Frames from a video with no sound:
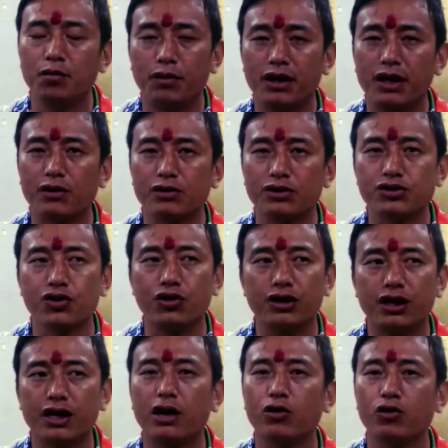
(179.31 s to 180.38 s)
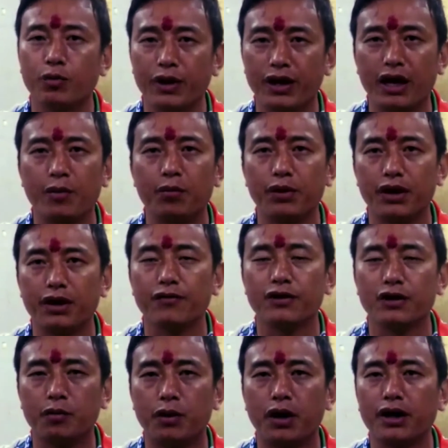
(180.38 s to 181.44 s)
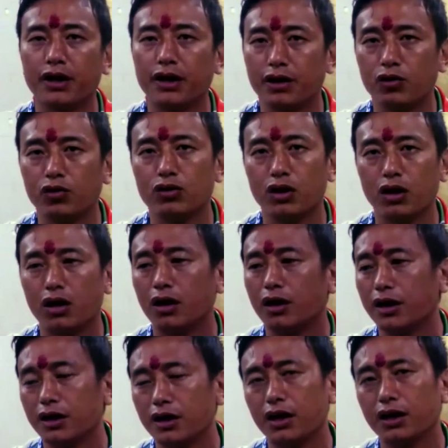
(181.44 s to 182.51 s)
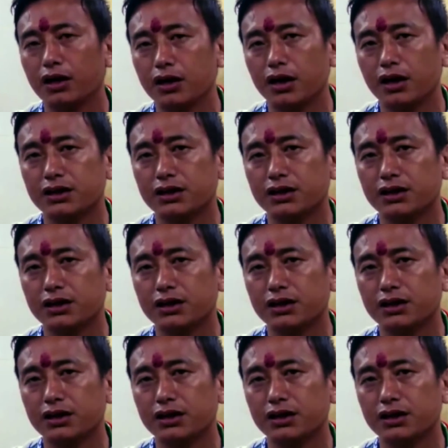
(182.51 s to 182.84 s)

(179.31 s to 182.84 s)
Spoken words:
but I was sure that I would be campaigning for the party in the